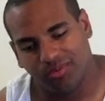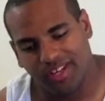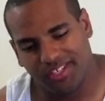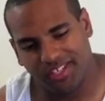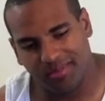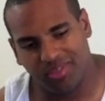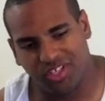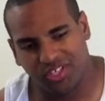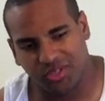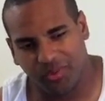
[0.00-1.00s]
racism is
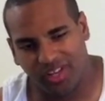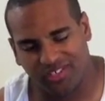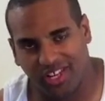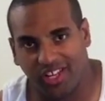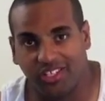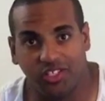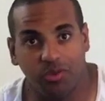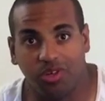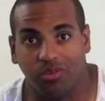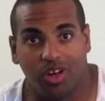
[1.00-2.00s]
just a way of saying
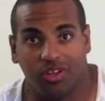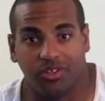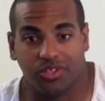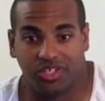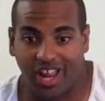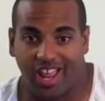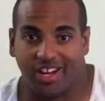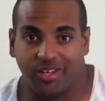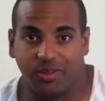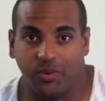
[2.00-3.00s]
you don't
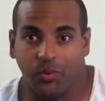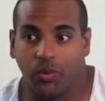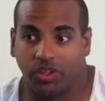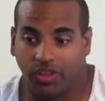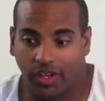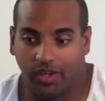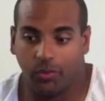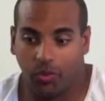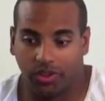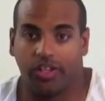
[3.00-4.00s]
understand what
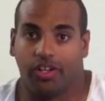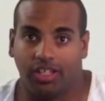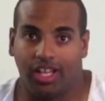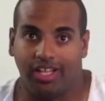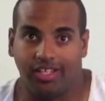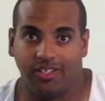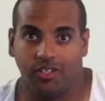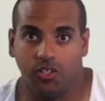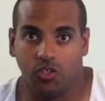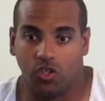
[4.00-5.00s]
they're like.
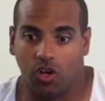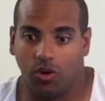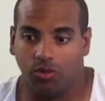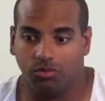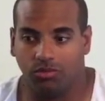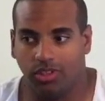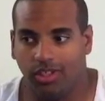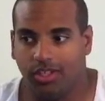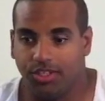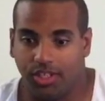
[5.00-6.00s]
So,
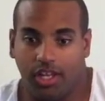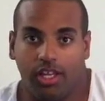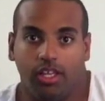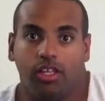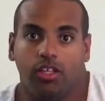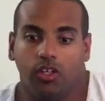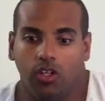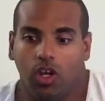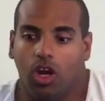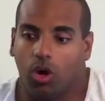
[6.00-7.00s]
say
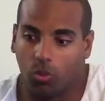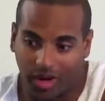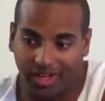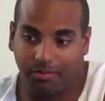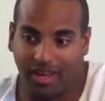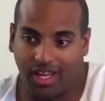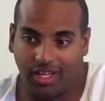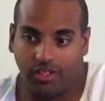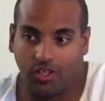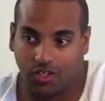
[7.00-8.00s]
a white
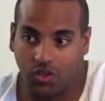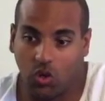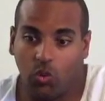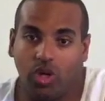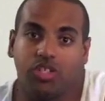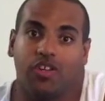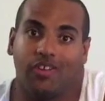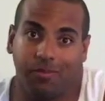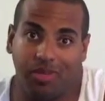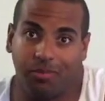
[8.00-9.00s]
man doesn't know what it's
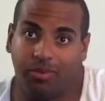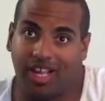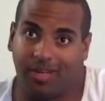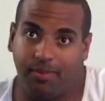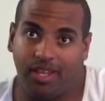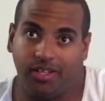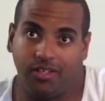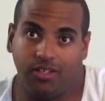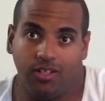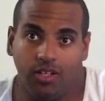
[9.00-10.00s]
like to be a black man.
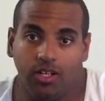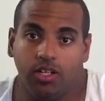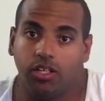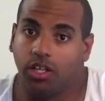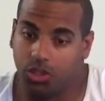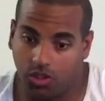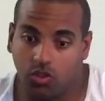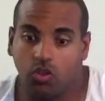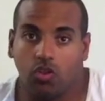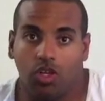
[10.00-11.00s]
They should,
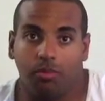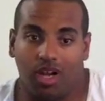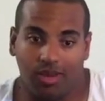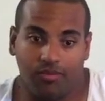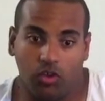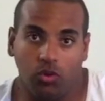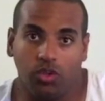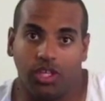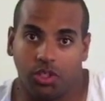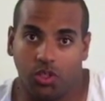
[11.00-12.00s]
in my view,
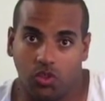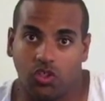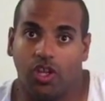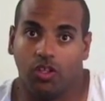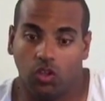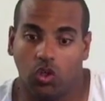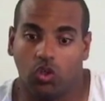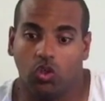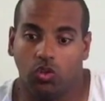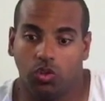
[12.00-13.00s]
they should take a
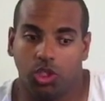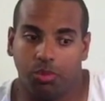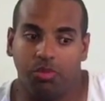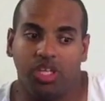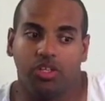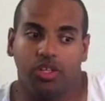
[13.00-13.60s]
look. They should